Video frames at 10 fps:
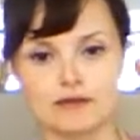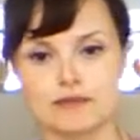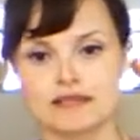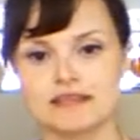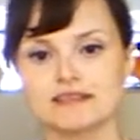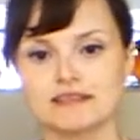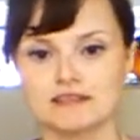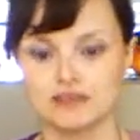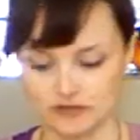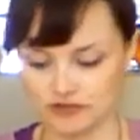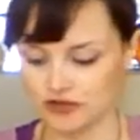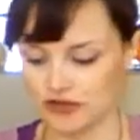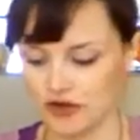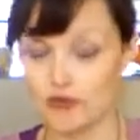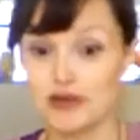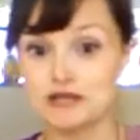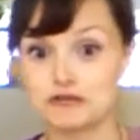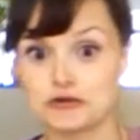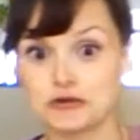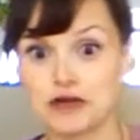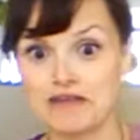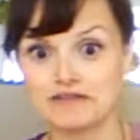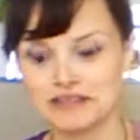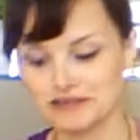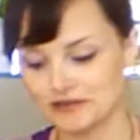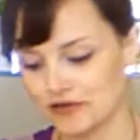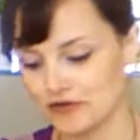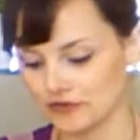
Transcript: But this is, you know, a little crafty, so